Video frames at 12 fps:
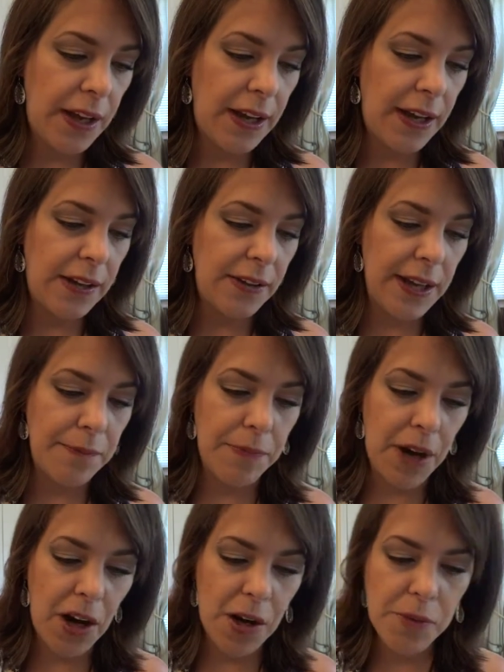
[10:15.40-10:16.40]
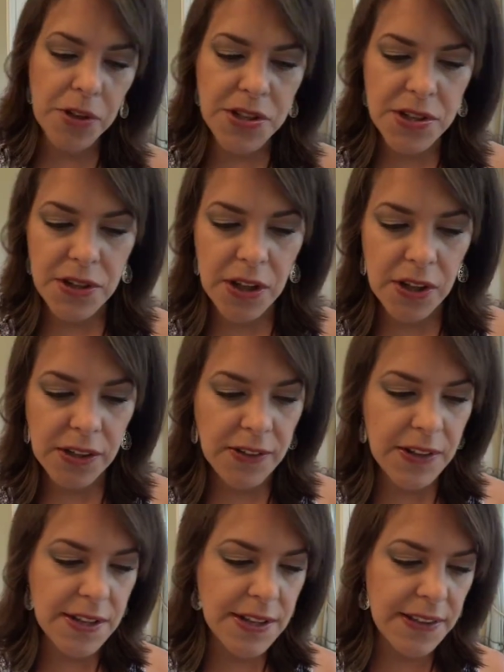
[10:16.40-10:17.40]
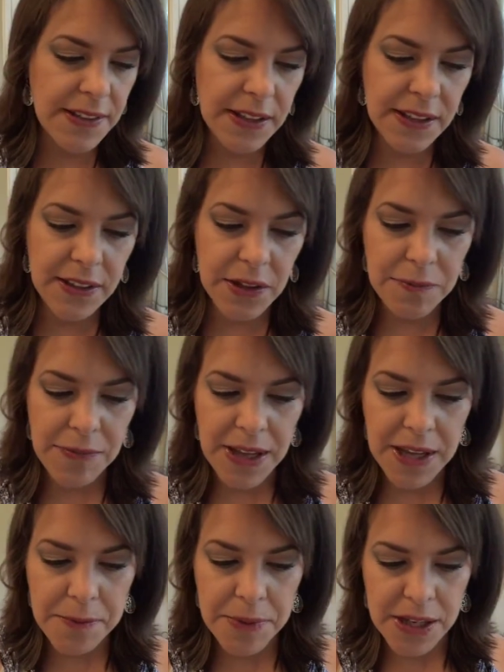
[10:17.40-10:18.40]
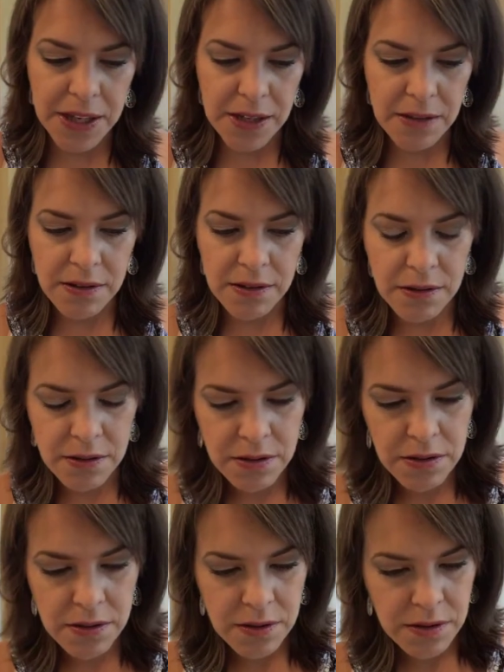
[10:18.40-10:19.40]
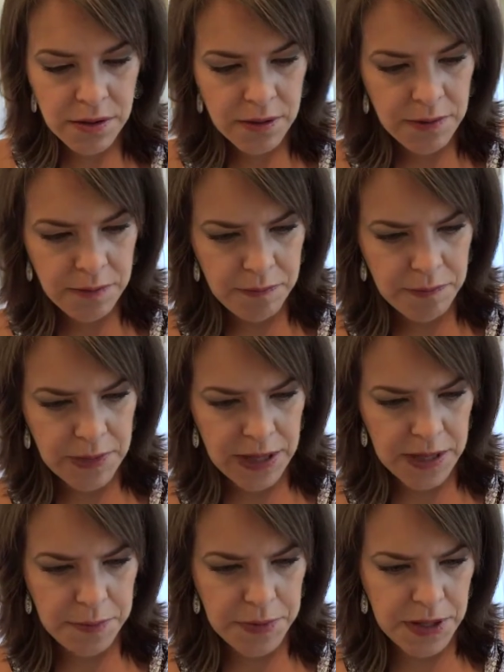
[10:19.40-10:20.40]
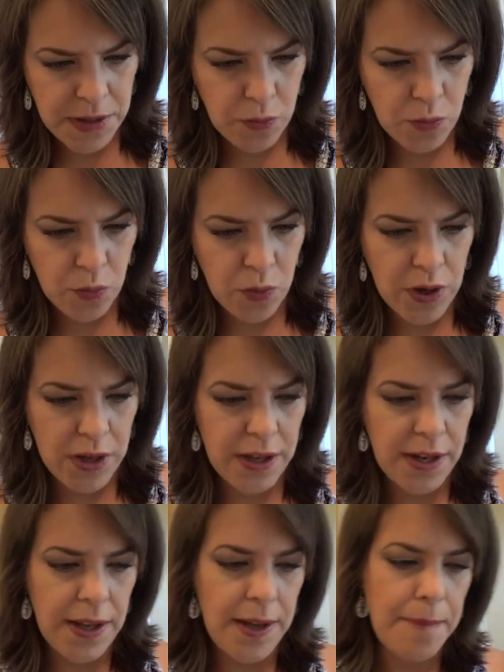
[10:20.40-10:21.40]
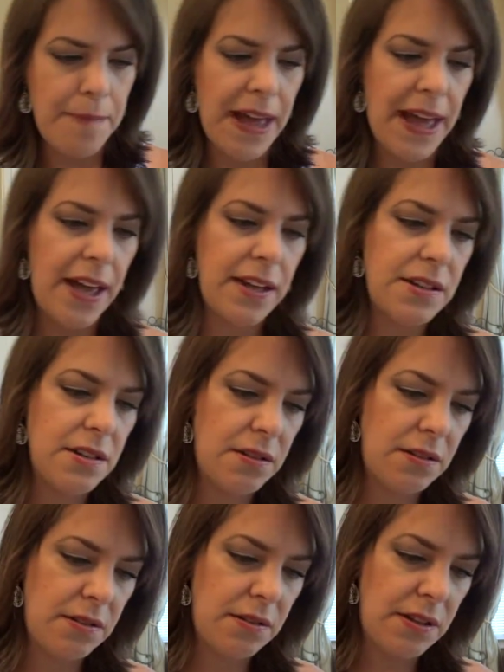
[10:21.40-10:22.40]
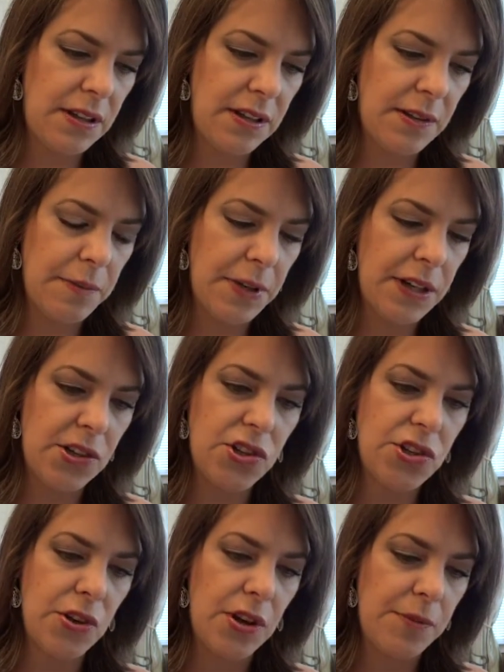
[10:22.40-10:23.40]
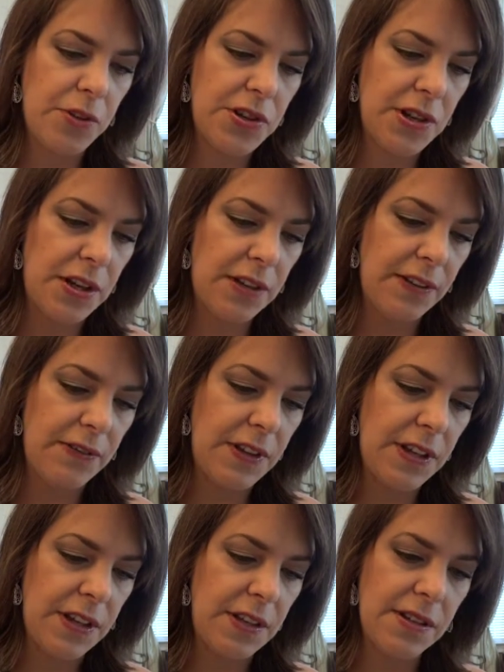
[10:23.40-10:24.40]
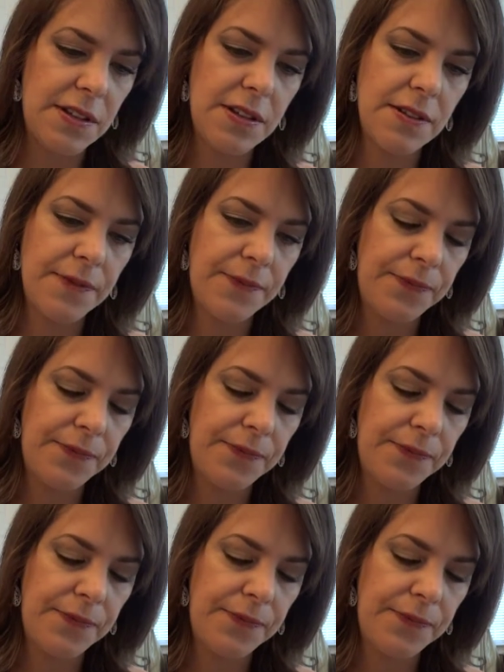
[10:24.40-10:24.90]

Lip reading: and almost all of these, I think there may be one matte in the bunch. So almost all of these